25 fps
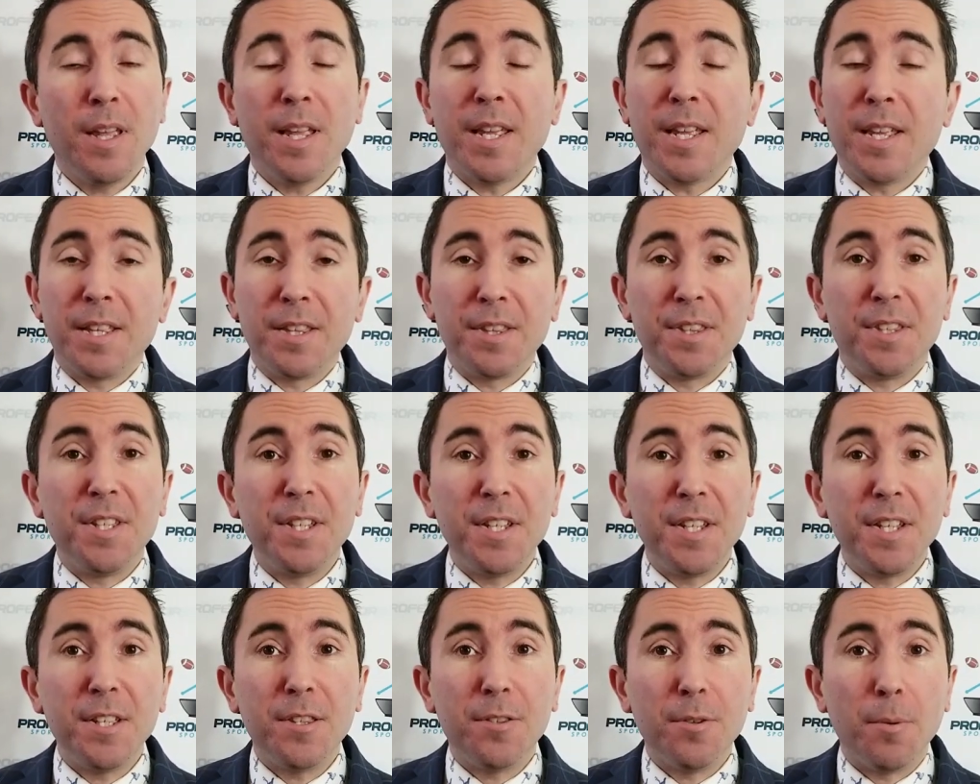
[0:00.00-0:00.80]

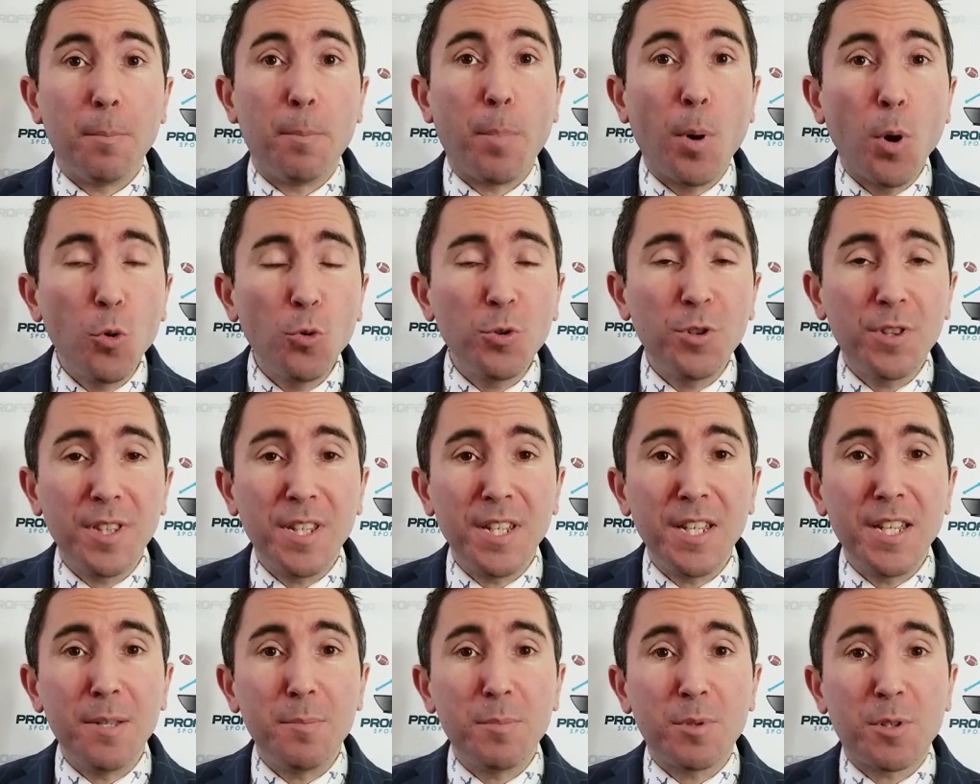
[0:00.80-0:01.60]
Indeed, both
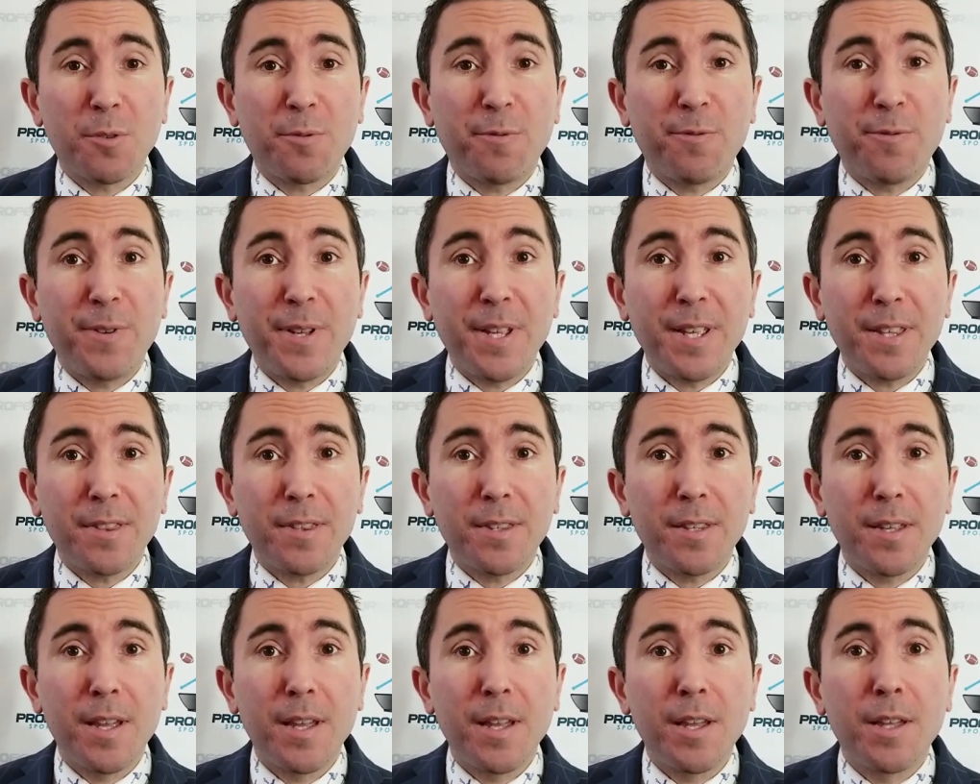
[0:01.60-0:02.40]
teams
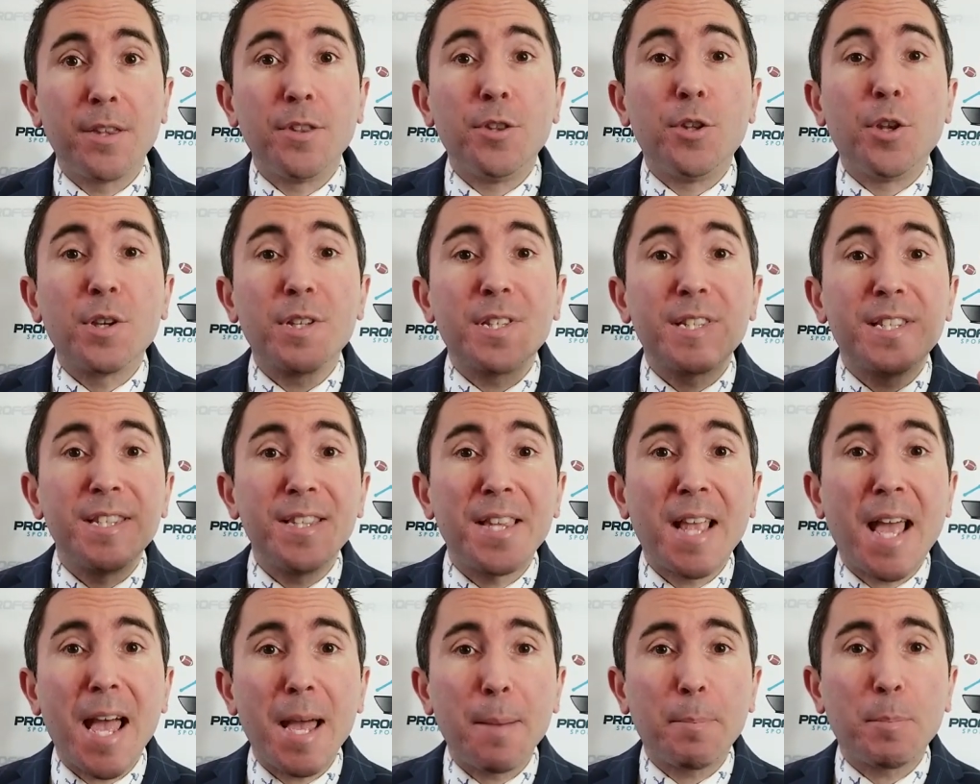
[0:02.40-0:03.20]
fit the
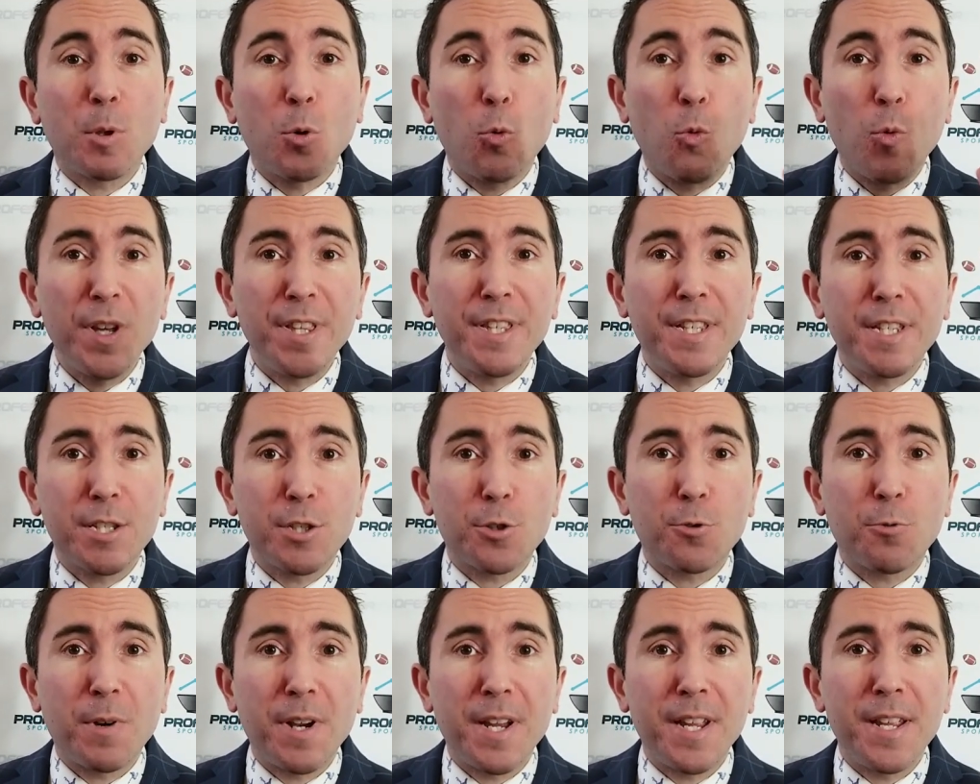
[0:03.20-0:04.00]
snapped winning
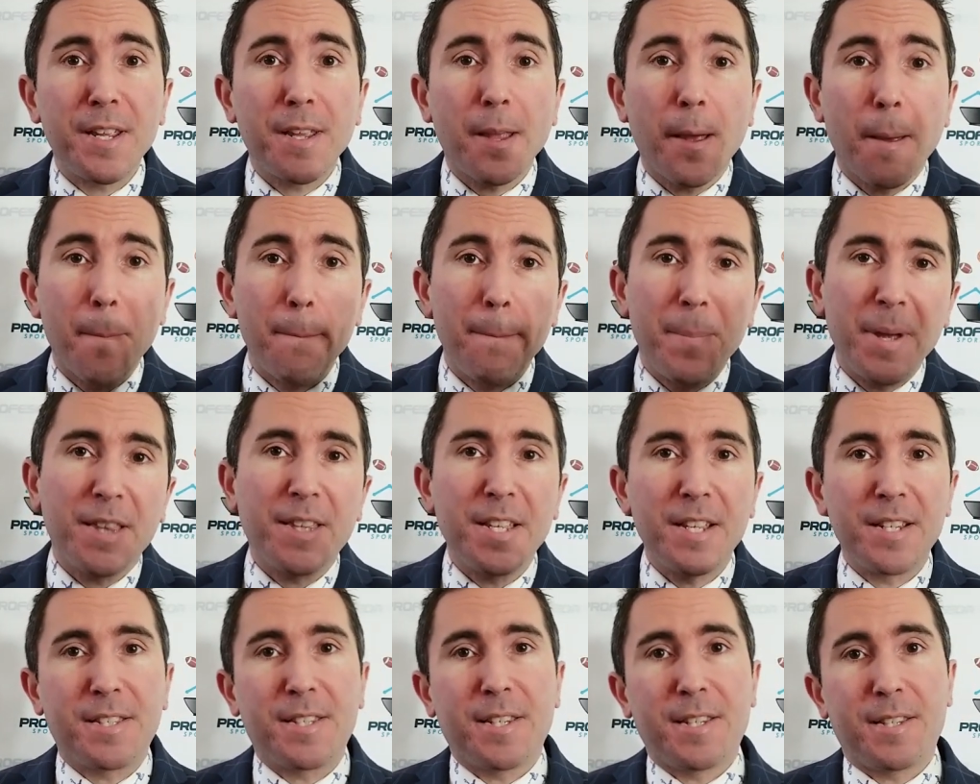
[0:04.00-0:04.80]
streak
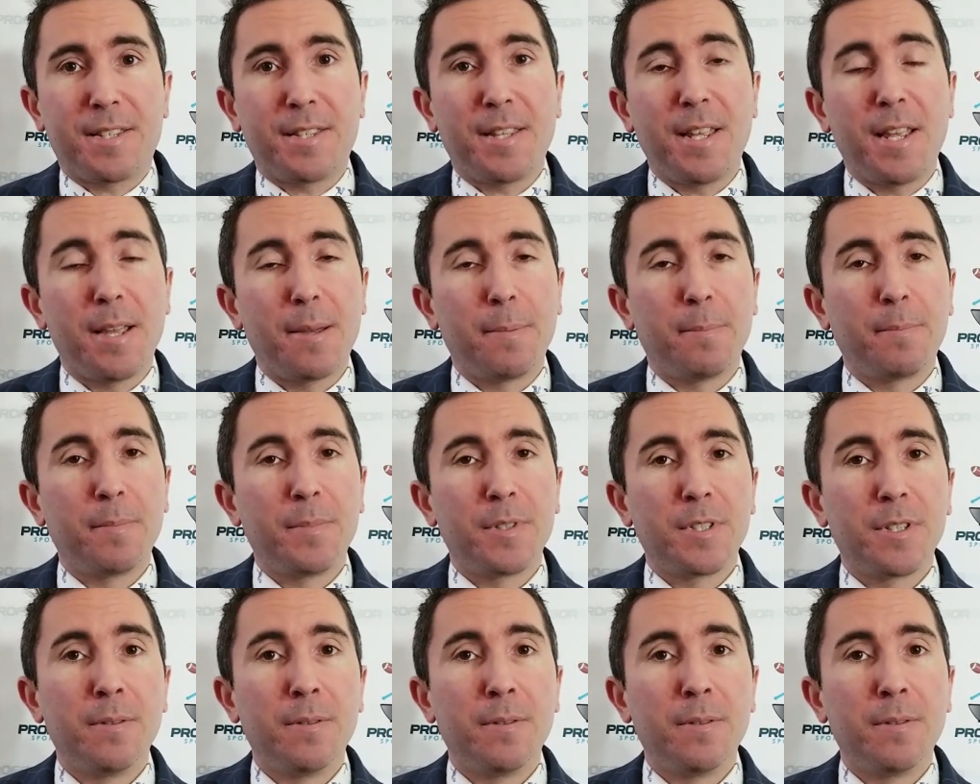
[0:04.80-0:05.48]
betting system.